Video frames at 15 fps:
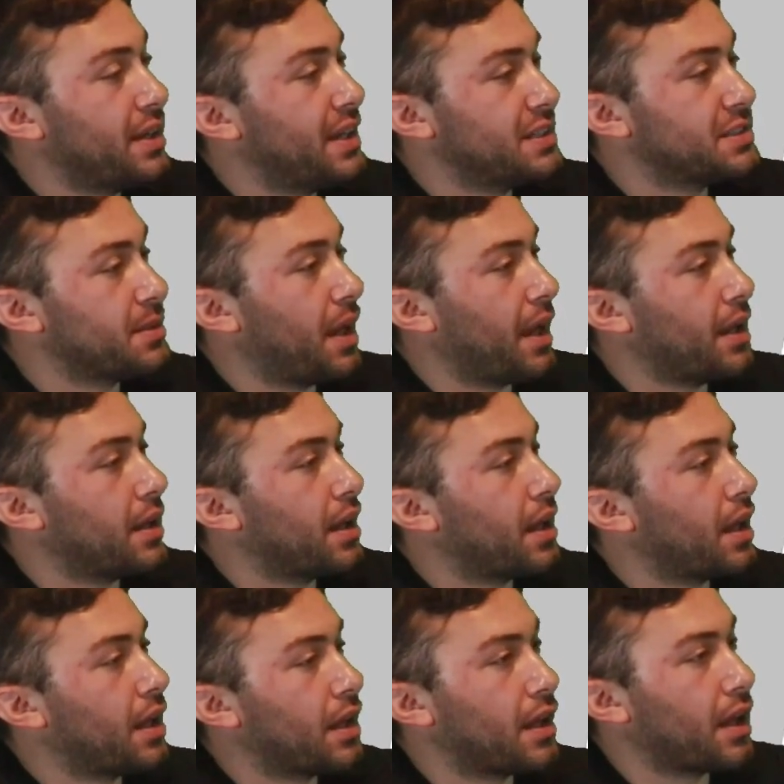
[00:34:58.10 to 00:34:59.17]
is,
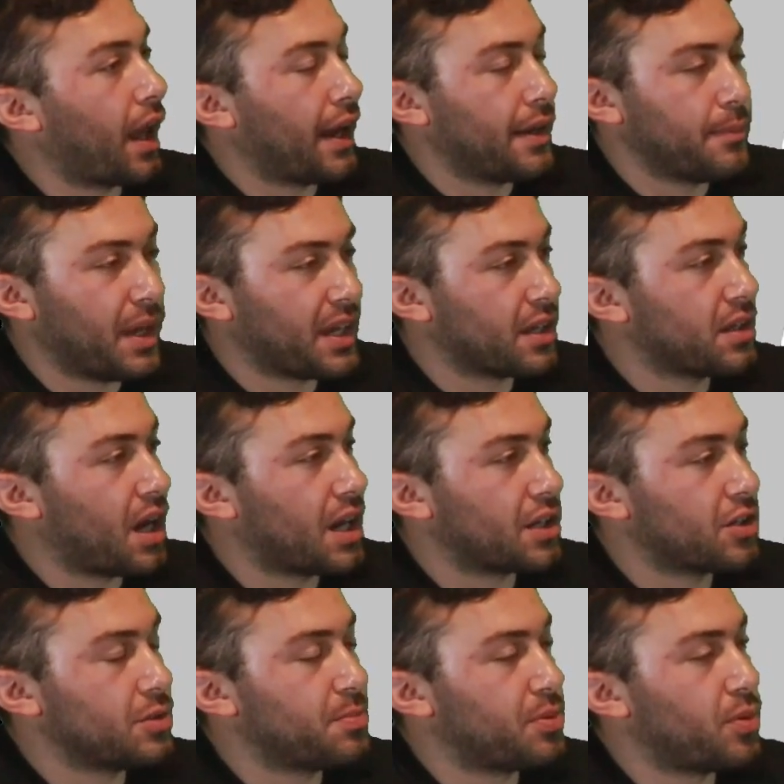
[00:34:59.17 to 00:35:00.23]
and you make a lot
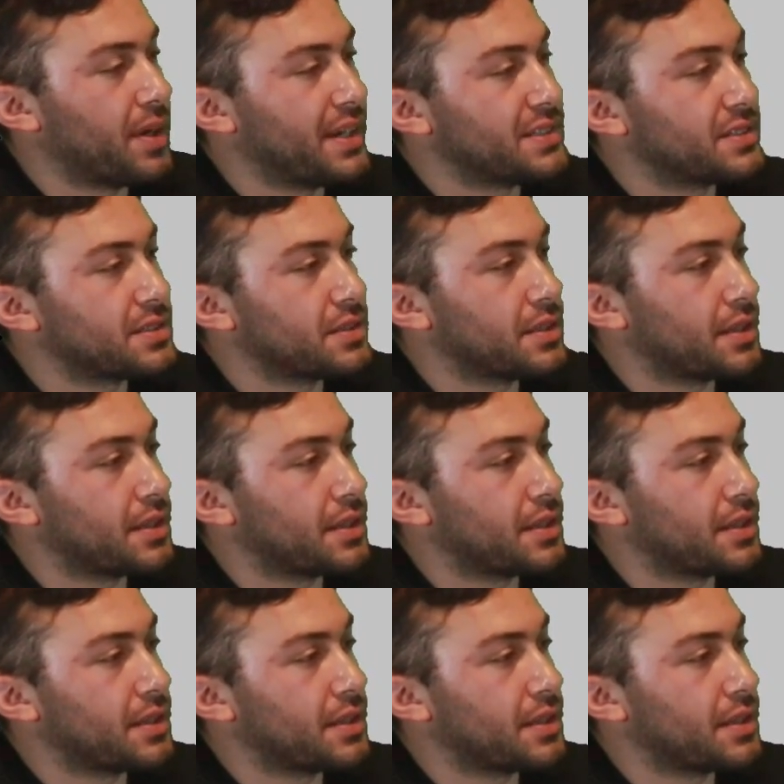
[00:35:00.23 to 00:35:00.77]
of good points.